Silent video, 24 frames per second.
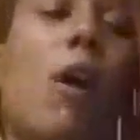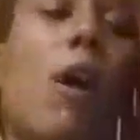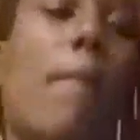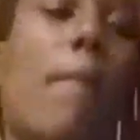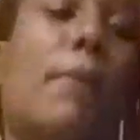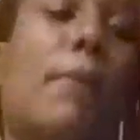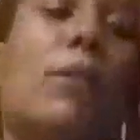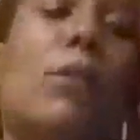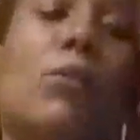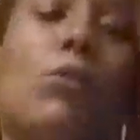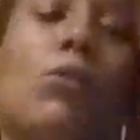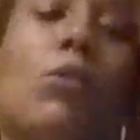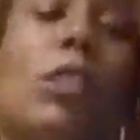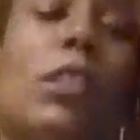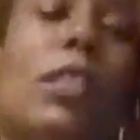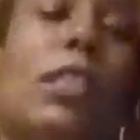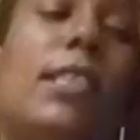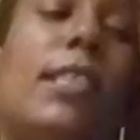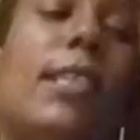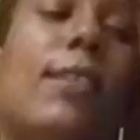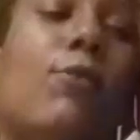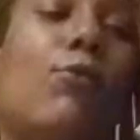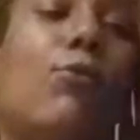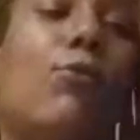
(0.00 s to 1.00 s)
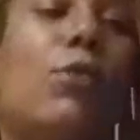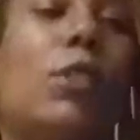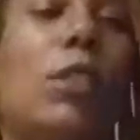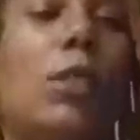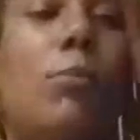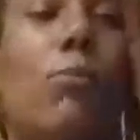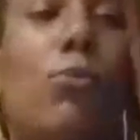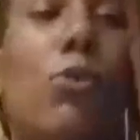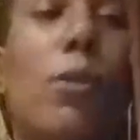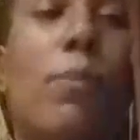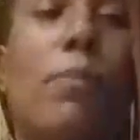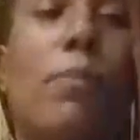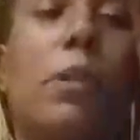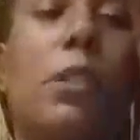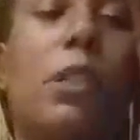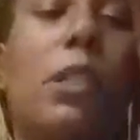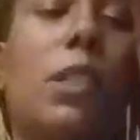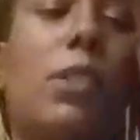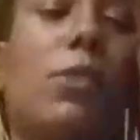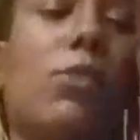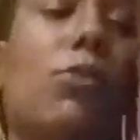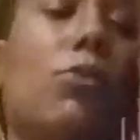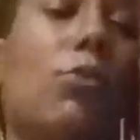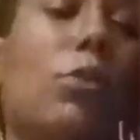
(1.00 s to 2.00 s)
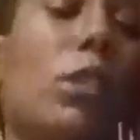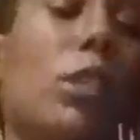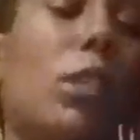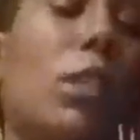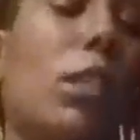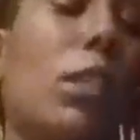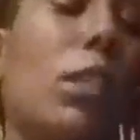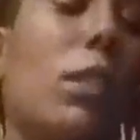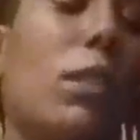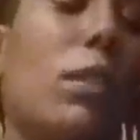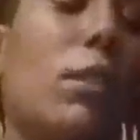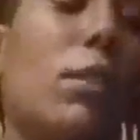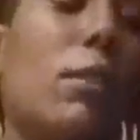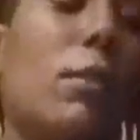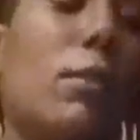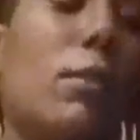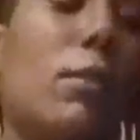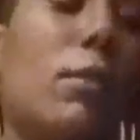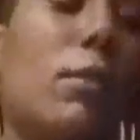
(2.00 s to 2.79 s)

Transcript: opportunities that you see more potential in